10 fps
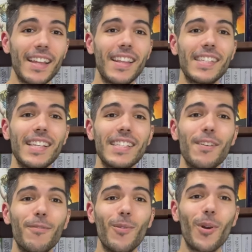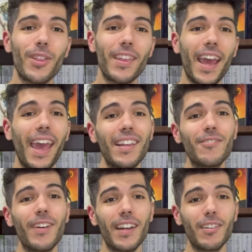This is the fourth
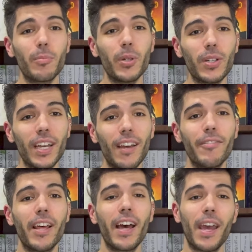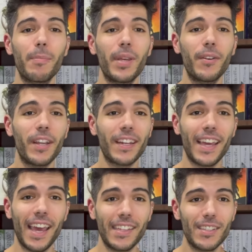and final book of the Hyperion
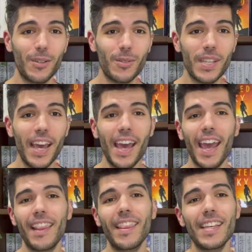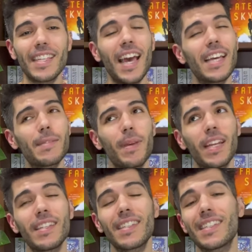Cantos, and this has
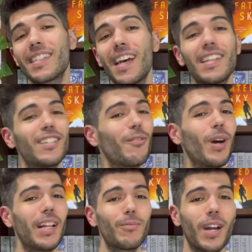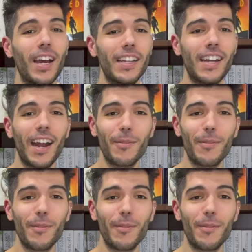been such a wild ride.